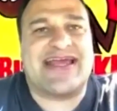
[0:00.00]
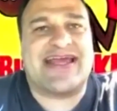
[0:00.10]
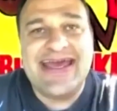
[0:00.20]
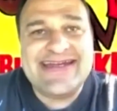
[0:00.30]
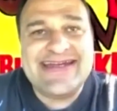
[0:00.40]

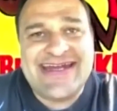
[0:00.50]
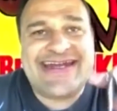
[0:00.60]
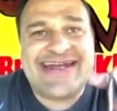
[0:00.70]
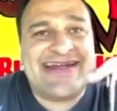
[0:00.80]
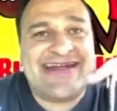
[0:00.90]

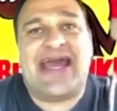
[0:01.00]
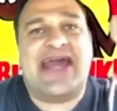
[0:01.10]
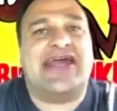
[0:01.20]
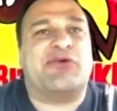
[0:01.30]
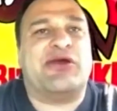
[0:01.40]
and
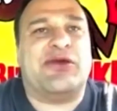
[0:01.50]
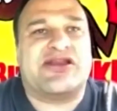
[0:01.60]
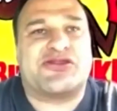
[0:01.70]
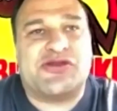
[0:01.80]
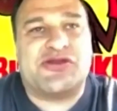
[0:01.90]
then when it went
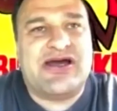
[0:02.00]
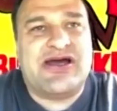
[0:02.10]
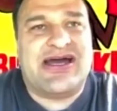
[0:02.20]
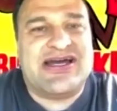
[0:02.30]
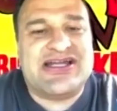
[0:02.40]
through
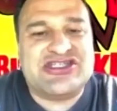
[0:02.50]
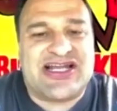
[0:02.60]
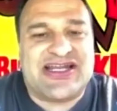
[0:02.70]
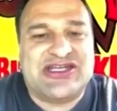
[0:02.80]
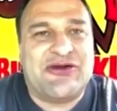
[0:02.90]
the
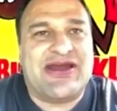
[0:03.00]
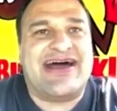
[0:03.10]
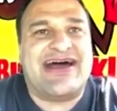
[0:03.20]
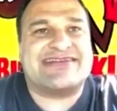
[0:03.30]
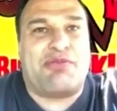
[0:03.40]
jelly donut,
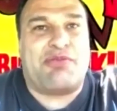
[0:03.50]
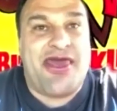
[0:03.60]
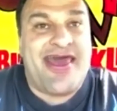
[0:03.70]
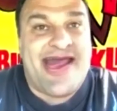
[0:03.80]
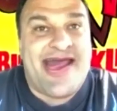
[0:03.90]
I was like,
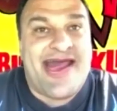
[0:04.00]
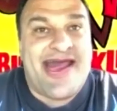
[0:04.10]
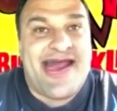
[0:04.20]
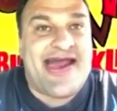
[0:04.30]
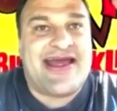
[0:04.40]

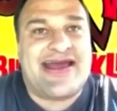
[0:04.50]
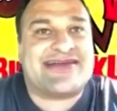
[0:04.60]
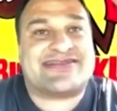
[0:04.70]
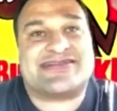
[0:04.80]
yeah.